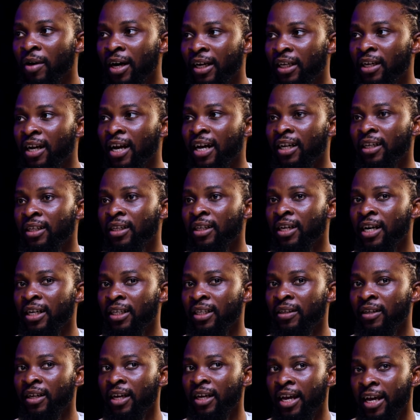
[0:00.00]
But at
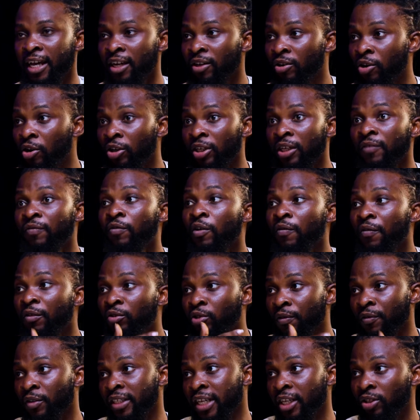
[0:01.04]
the end or the forefront
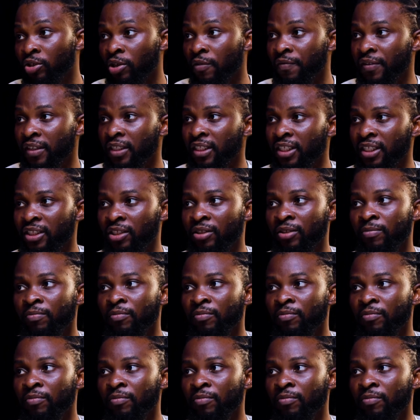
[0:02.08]
of, or the end of it is